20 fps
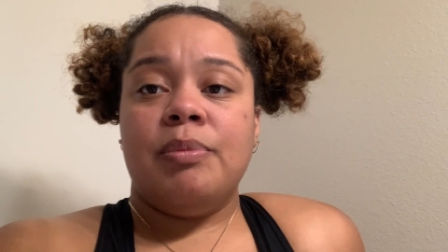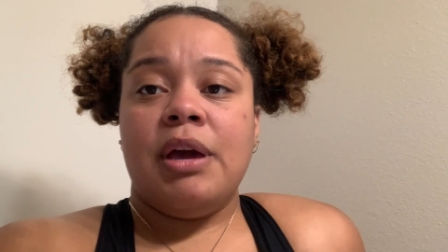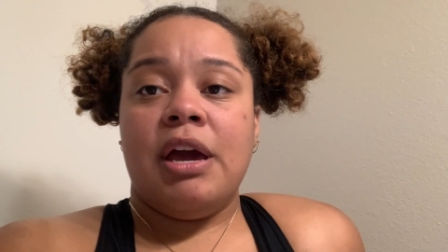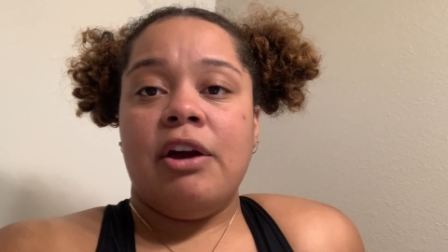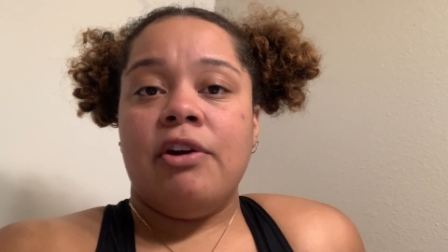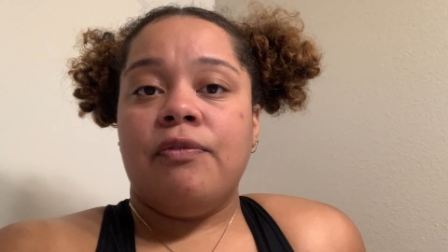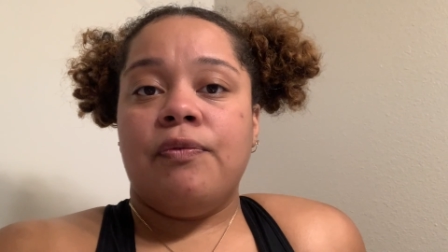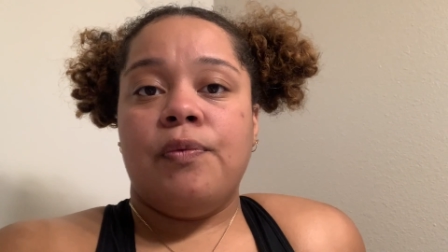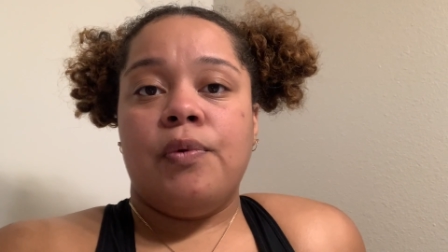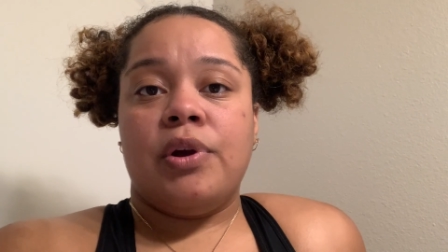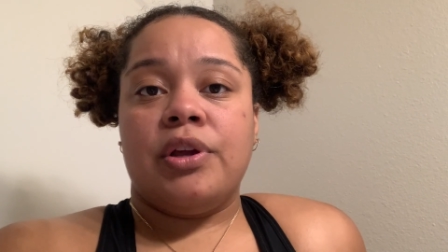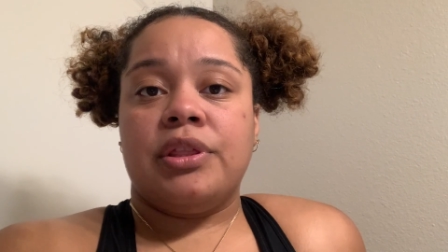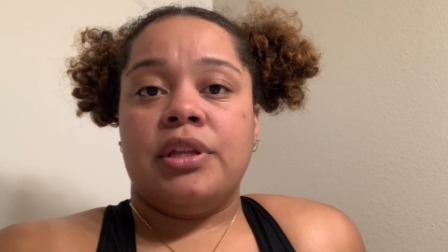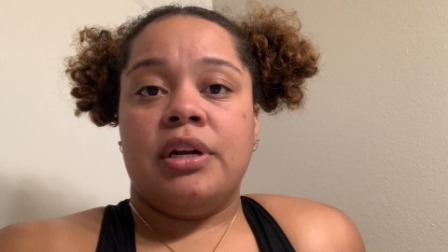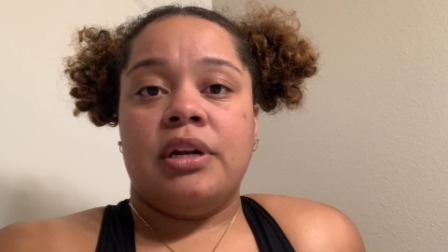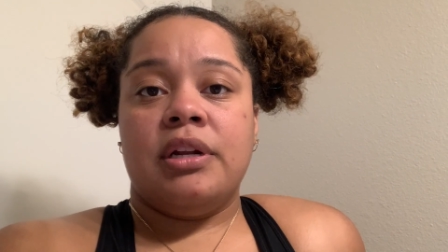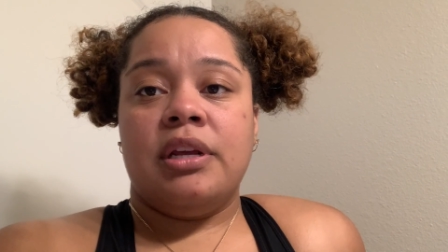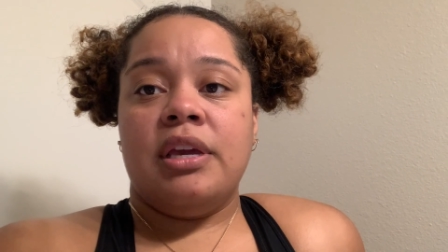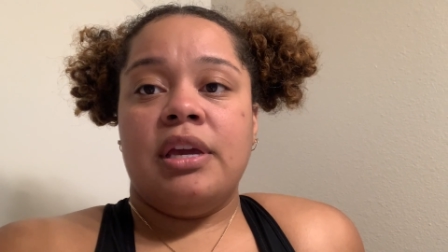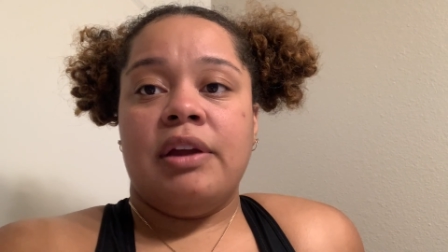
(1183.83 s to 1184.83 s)
at
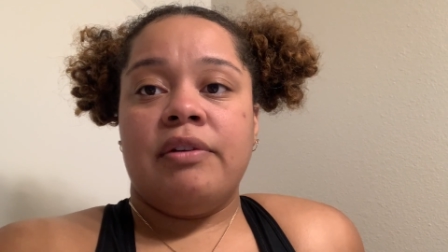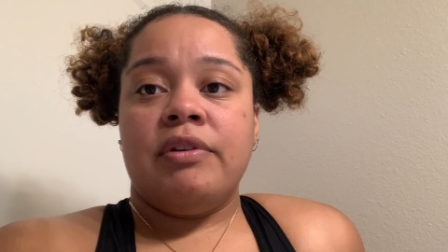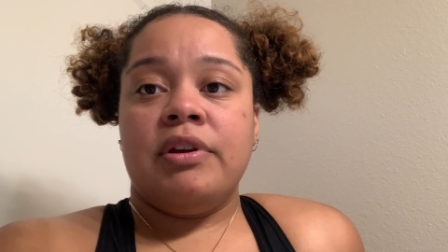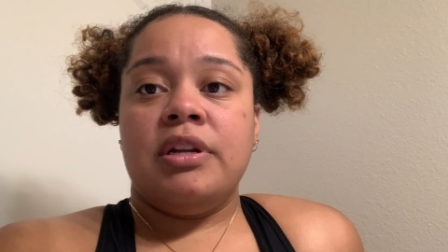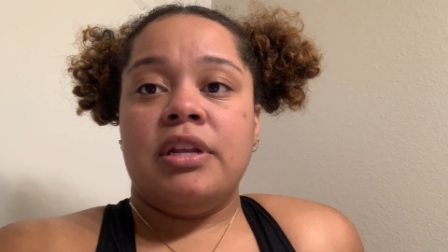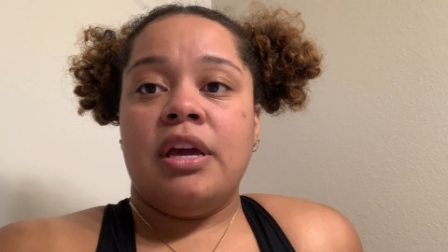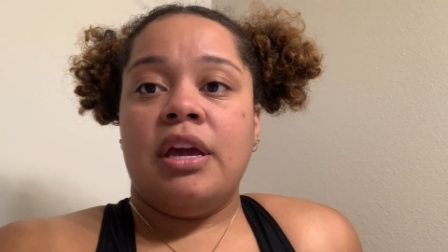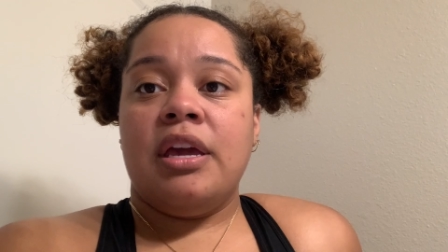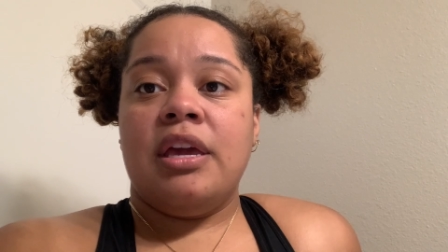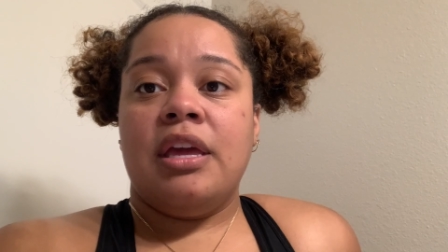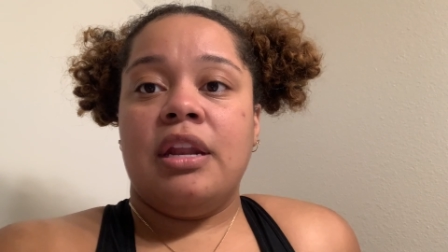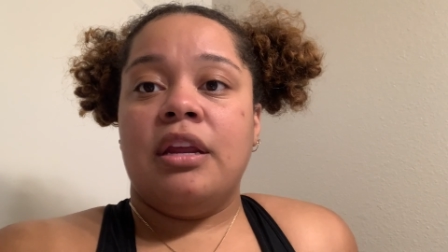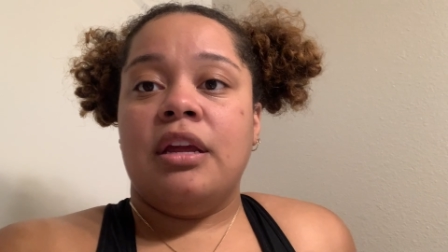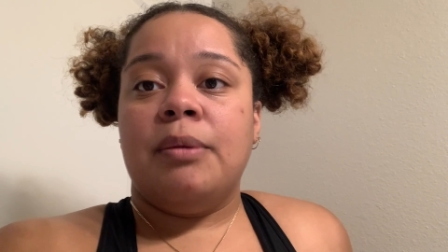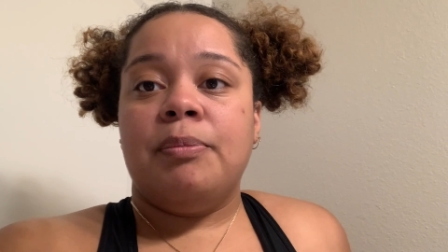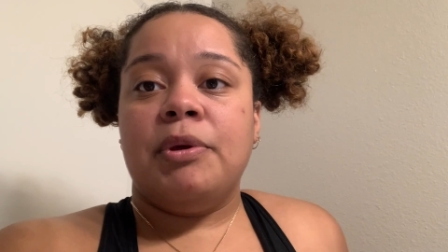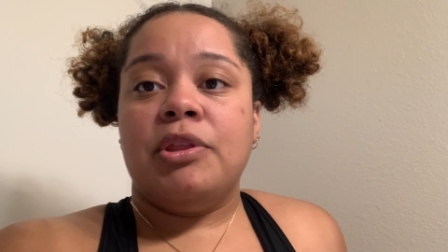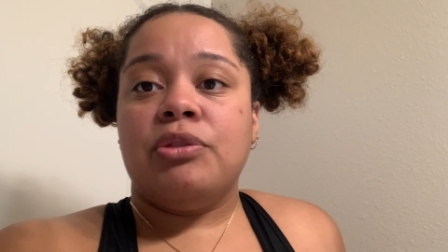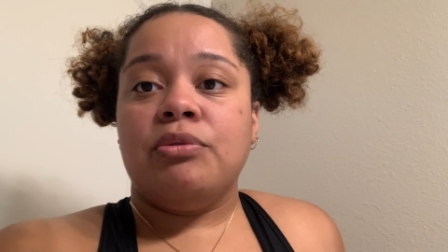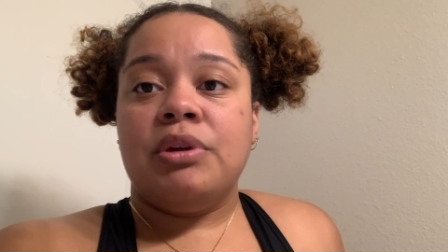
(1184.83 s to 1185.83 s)
4:30 every day, getting
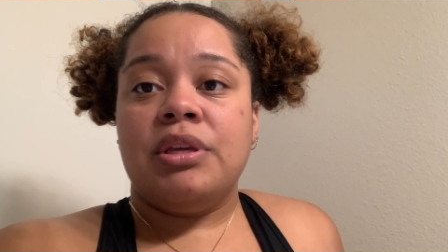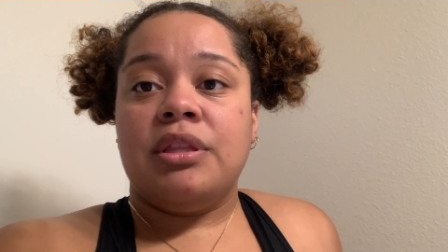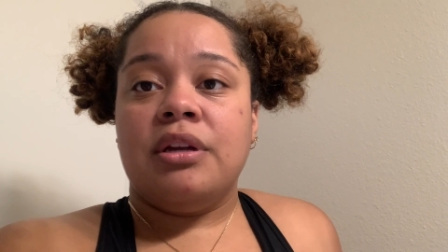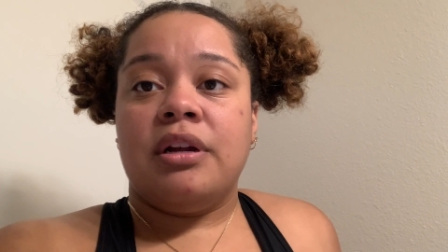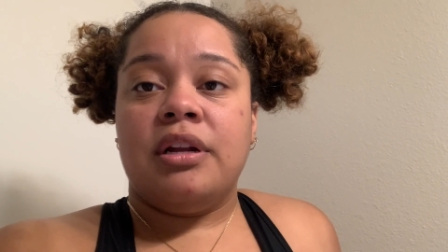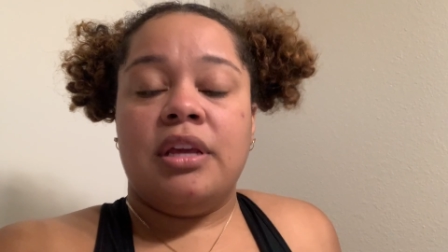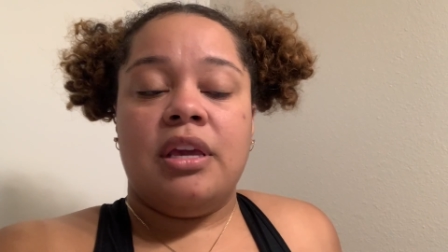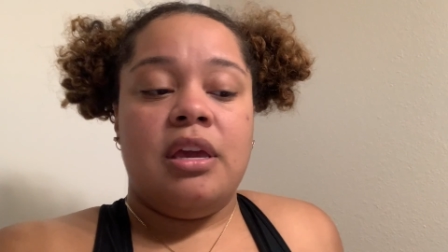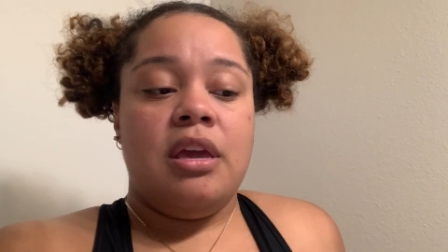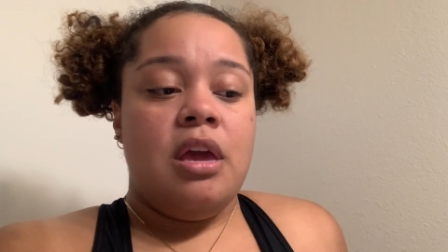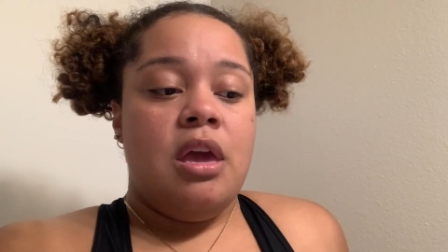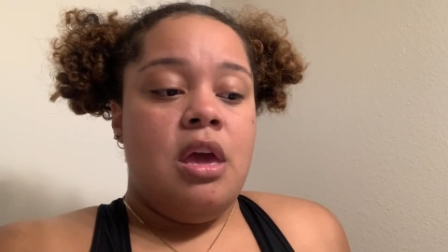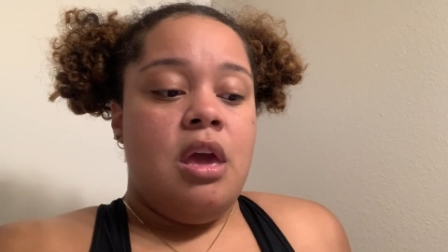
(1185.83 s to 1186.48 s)
up at 3:30.